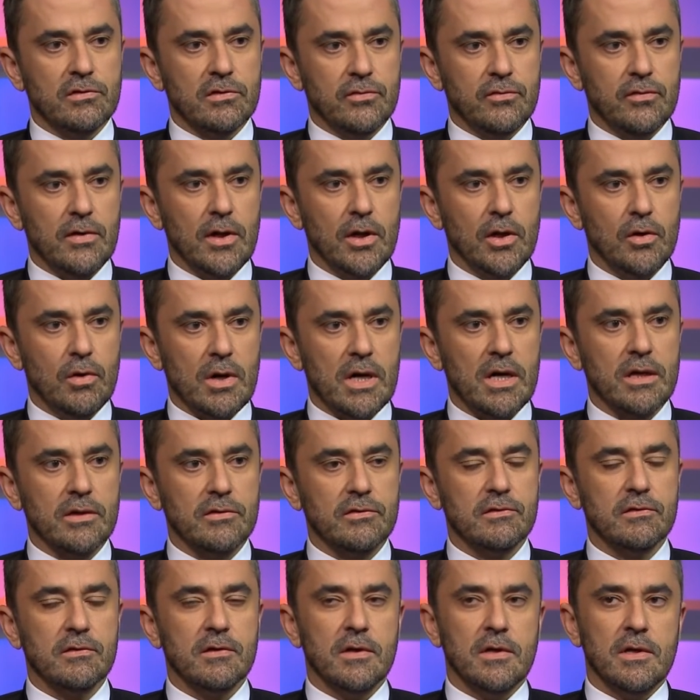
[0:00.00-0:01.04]
to follow
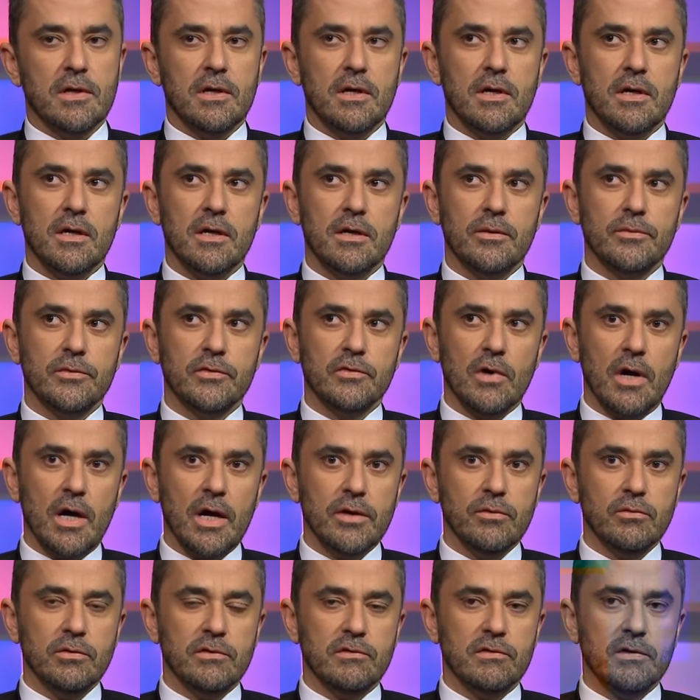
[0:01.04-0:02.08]
us? So I would